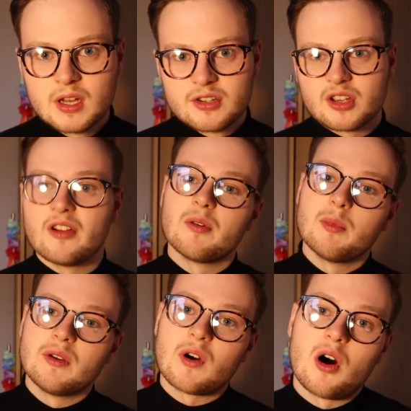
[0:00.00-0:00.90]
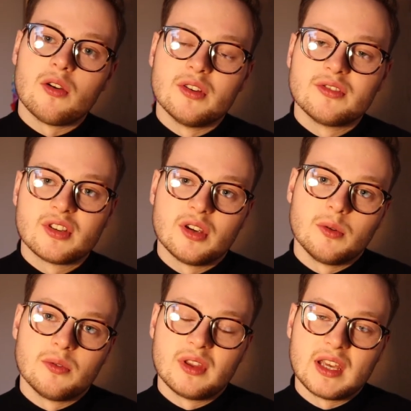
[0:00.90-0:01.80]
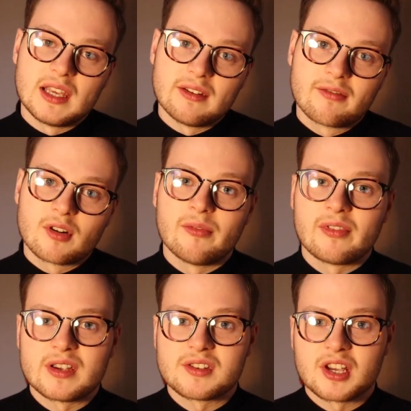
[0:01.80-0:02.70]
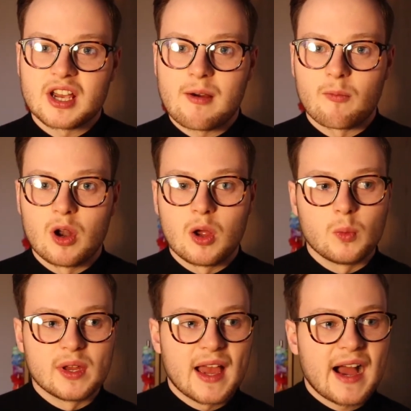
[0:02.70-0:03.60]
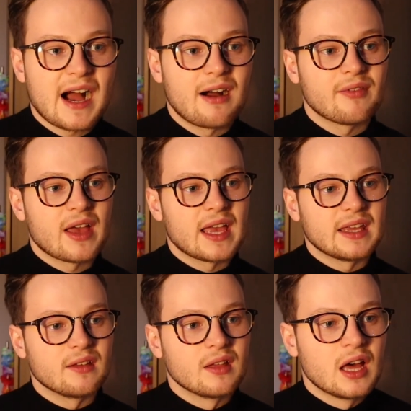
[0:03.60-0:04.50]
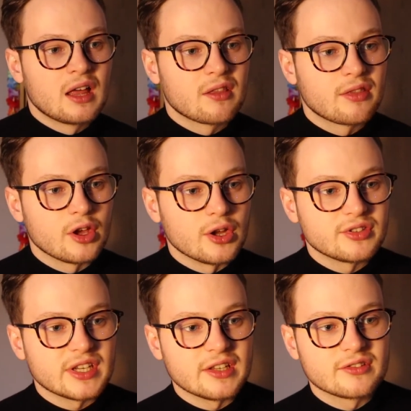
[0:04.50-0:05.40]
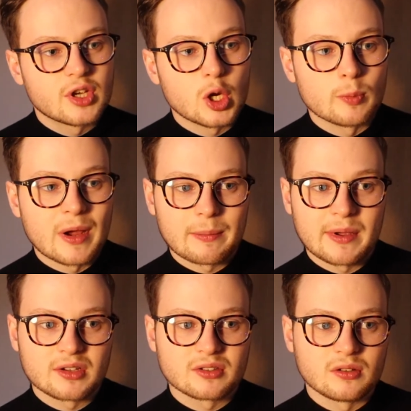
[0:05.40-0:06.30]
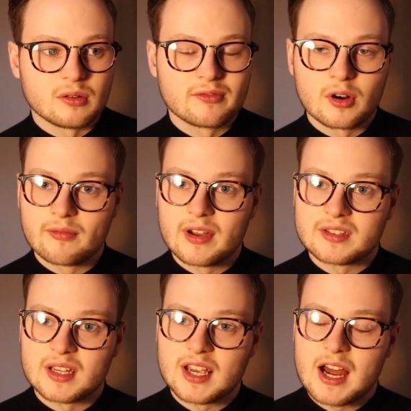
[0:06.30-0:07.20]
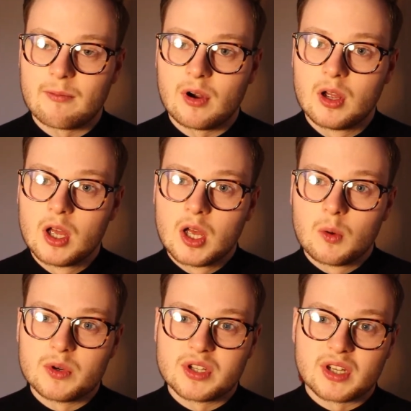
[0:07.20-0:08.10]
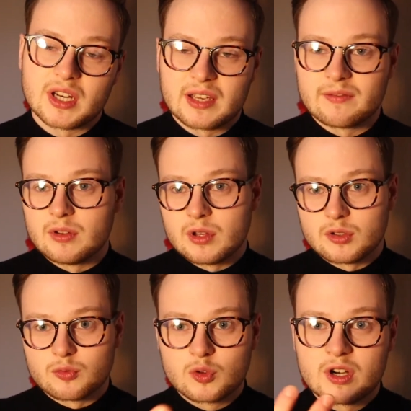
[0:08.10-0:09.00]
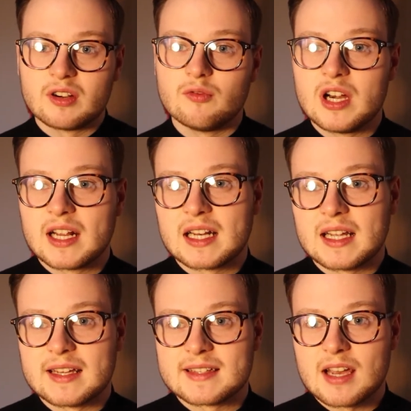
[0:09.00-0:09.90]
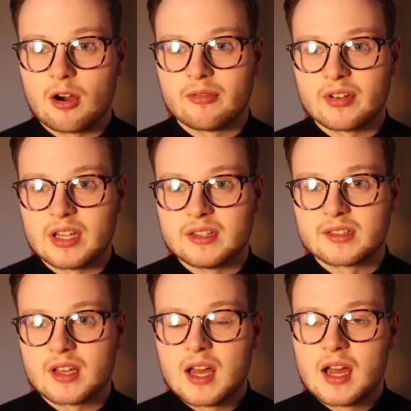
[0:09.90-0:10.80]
So if we move on to the front-facing camera, we have a 32 megapixel front-facing camera, which is going to give you those really clear selfies